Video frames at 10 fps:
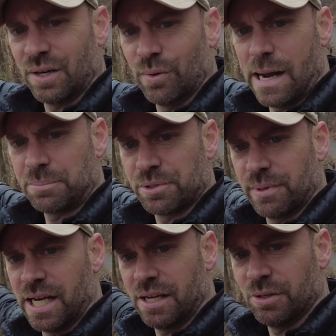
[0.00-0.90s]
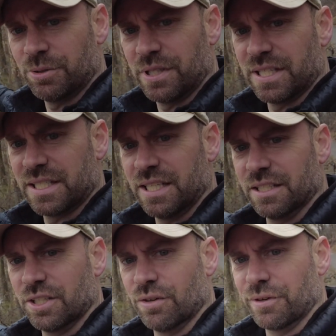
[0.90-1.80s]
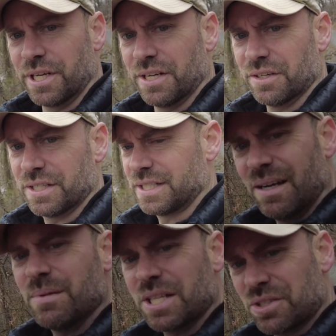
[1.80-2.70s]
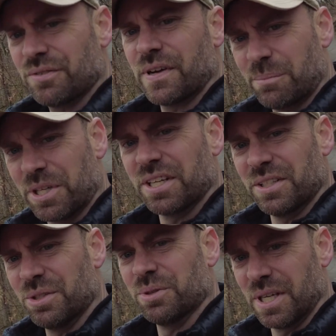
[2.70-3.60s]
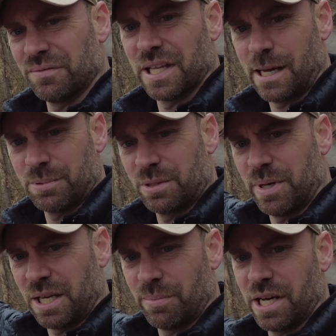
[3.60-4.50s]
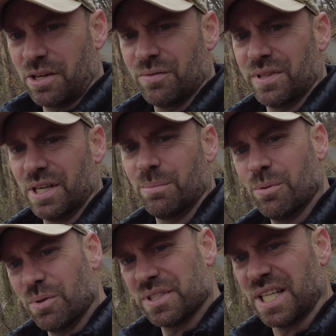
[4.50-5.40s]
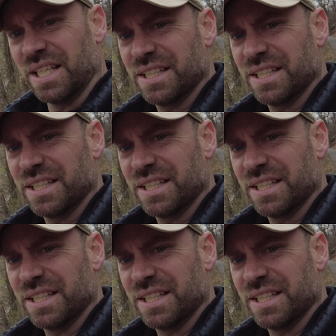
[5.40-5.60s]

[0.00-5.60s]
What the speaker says: and it wraps around this inlet over here. I'm not sure if I'm gonna do enough laps to make it back over there, but we'll see.